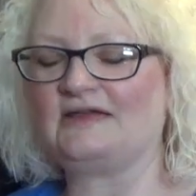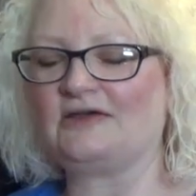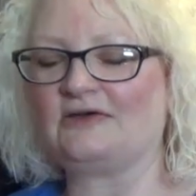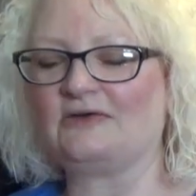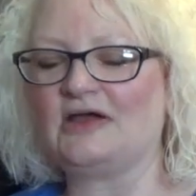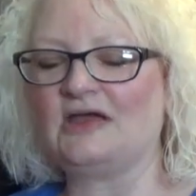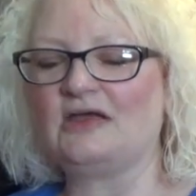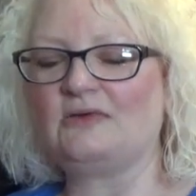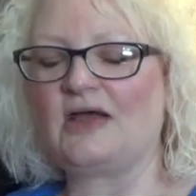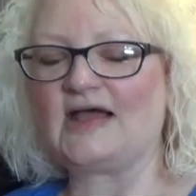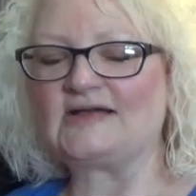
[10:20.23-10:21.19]
You know,
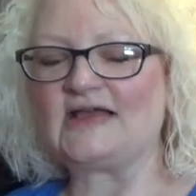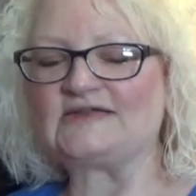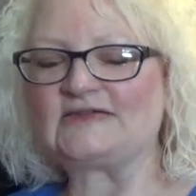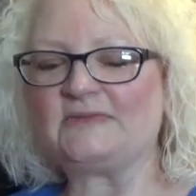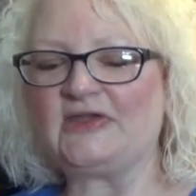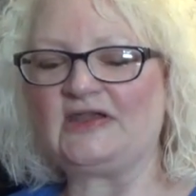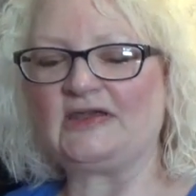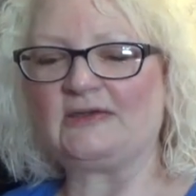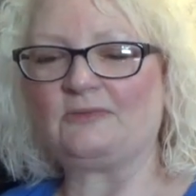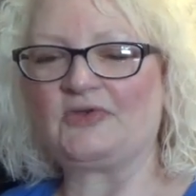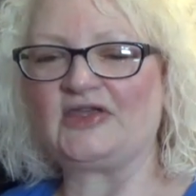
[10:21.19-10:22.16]
as a
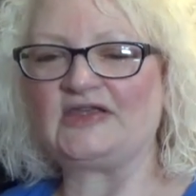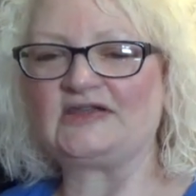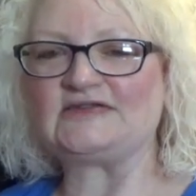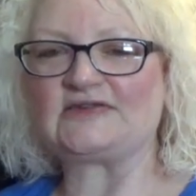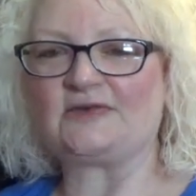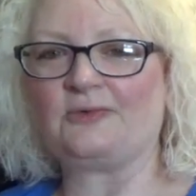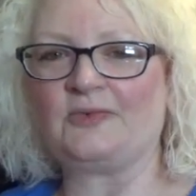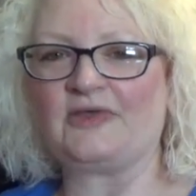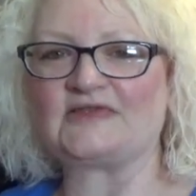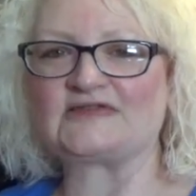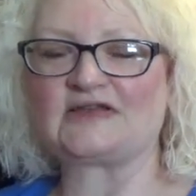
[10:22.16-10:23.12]
medium, we deal
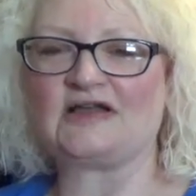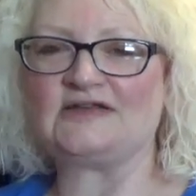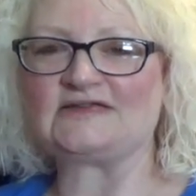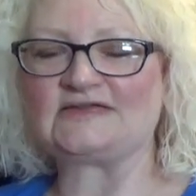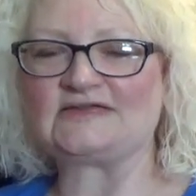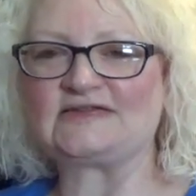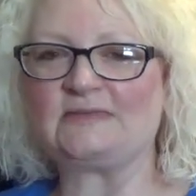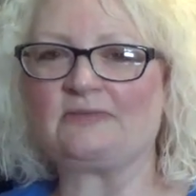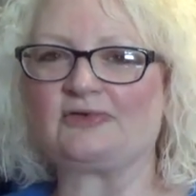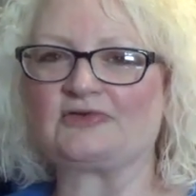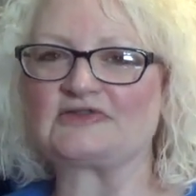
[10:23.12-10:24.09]
with signs and
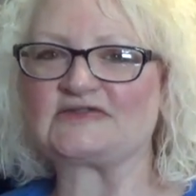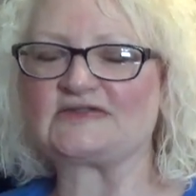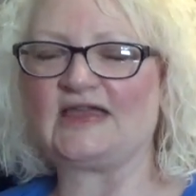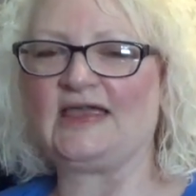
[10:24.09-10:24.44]
symbols,